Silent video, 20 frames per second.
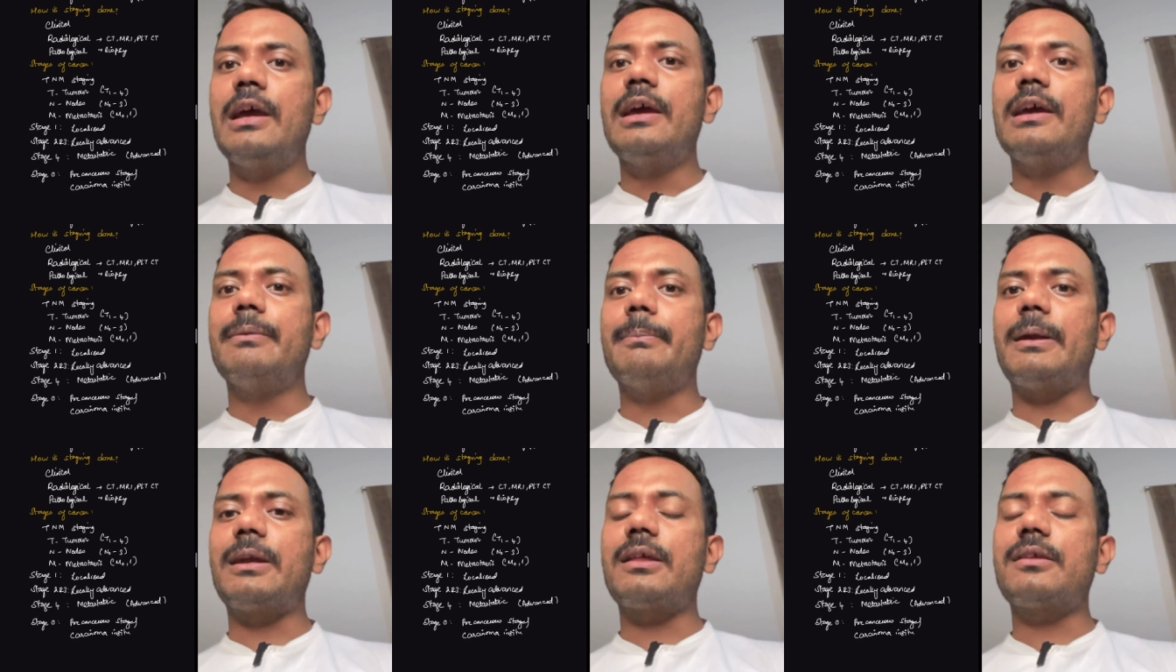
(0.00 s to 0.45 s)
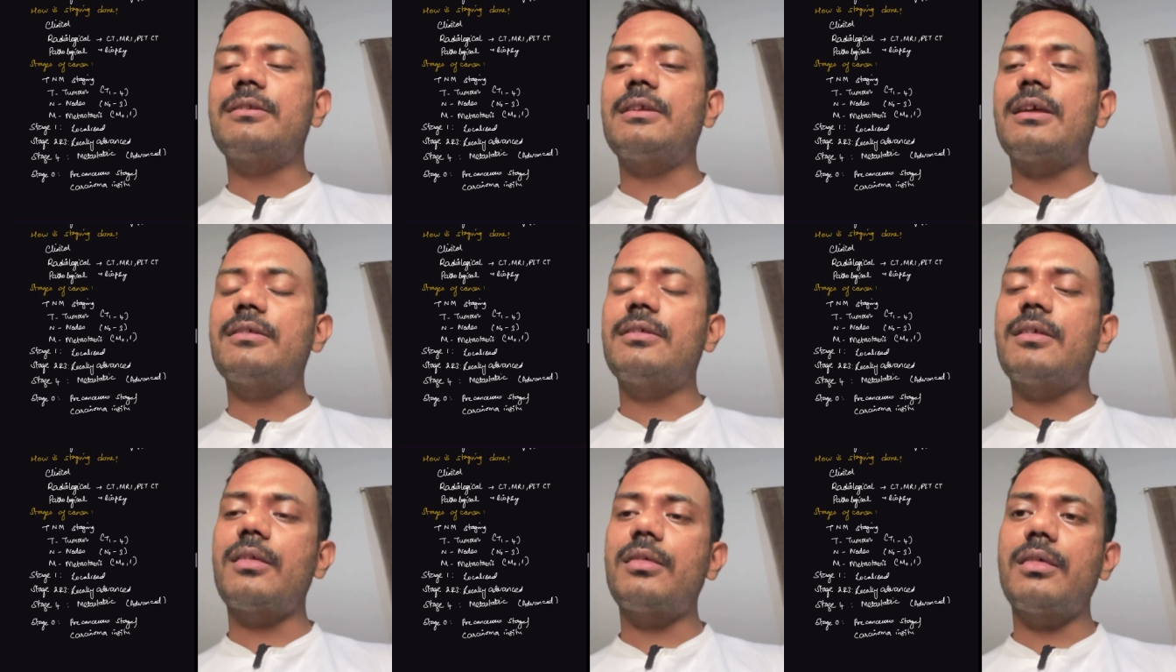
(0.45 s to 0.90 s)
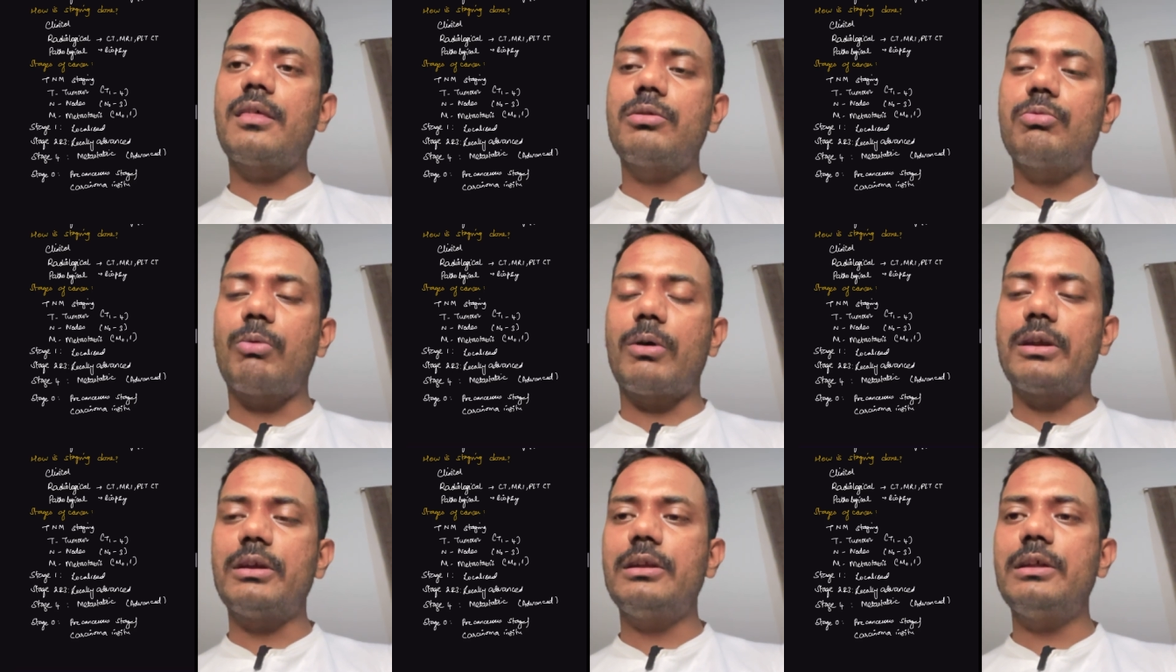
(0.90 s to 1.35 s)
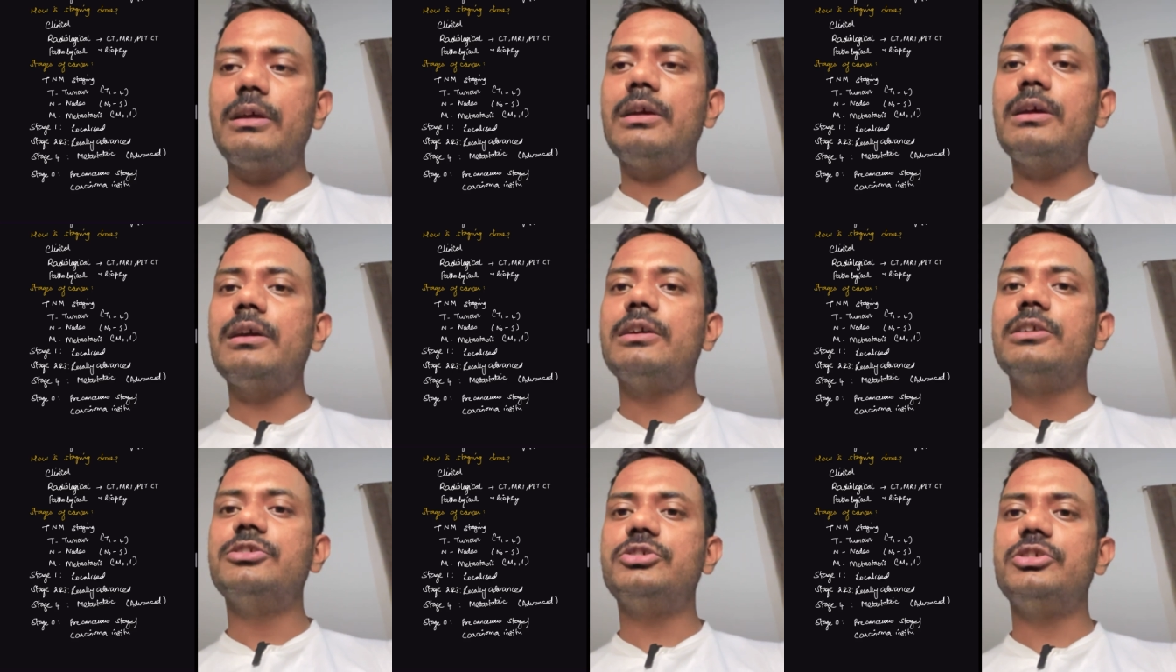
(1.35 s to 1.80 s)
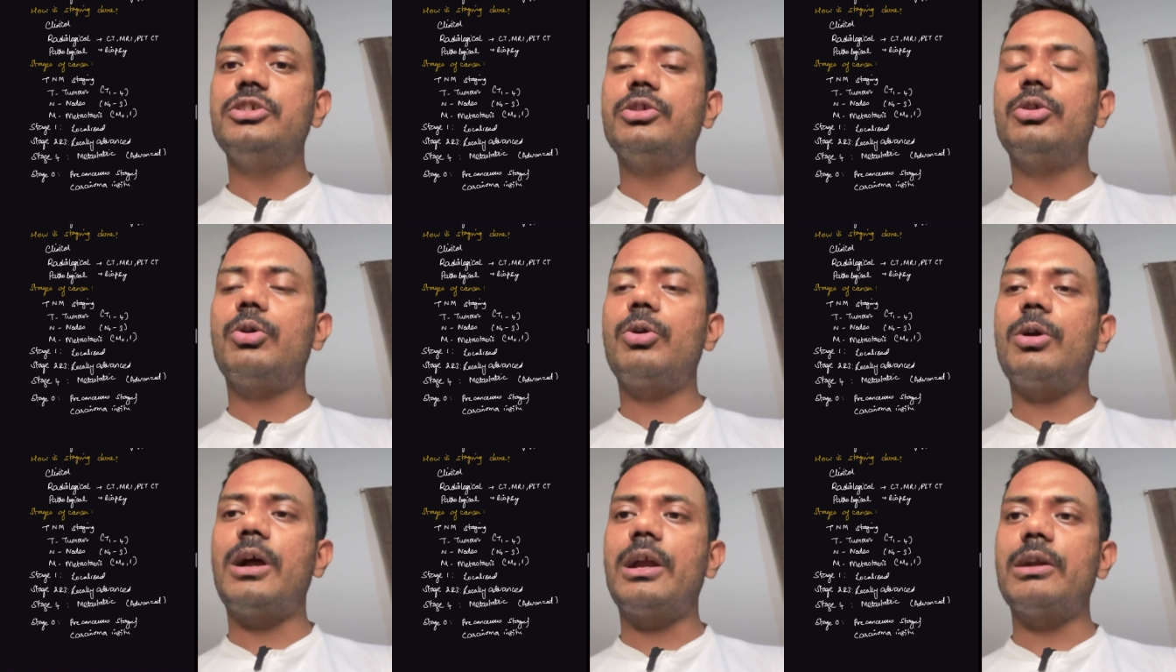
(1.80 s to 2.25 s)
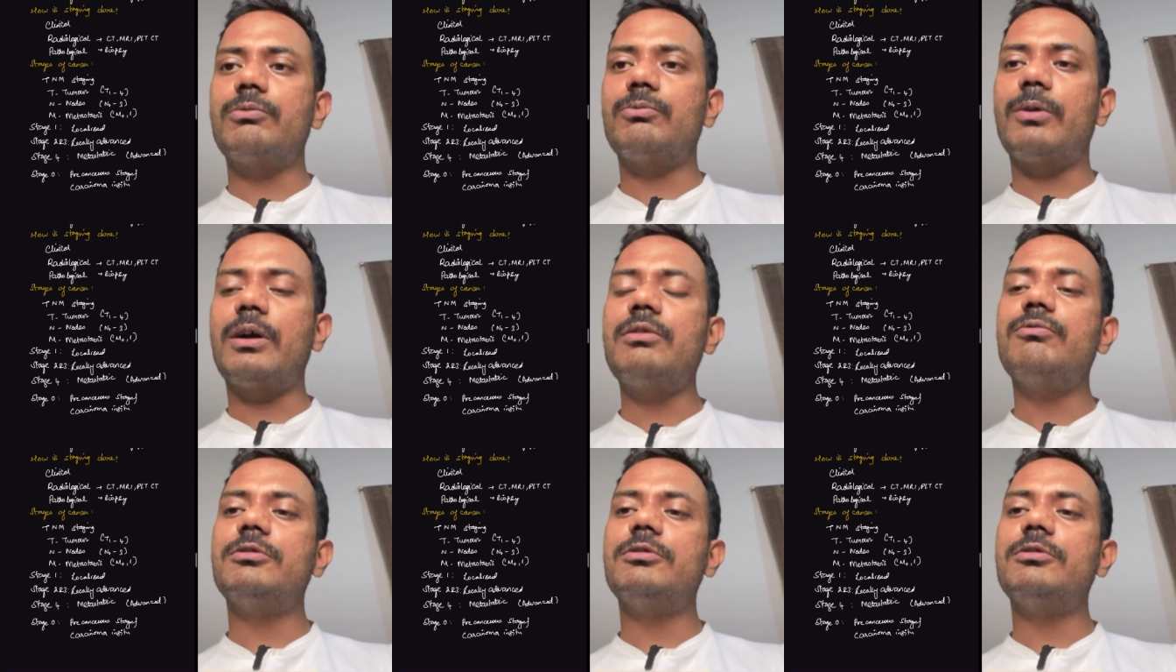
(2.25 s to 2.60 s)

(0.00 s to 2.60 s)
Metastasis is only 0 and 1,